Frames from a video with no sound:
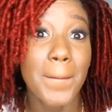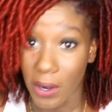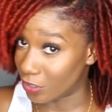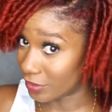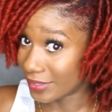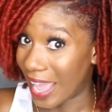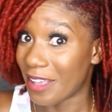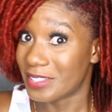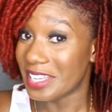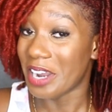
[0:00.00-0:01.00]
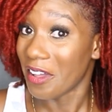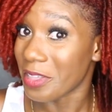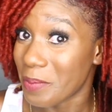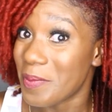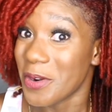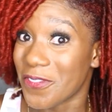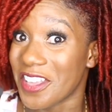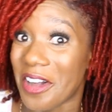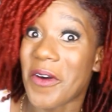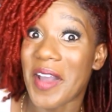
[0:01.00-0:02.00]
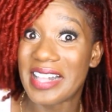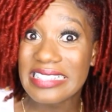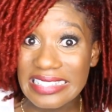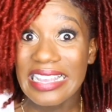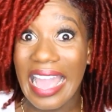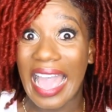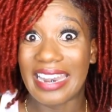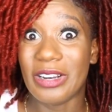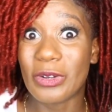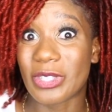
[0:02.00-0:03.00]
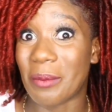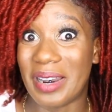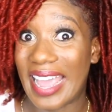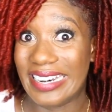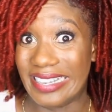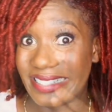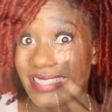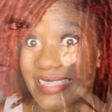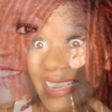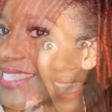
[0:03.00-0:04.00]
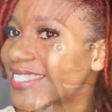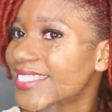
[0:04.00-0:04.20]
but I've seen other people do finger coils and it looks something like this.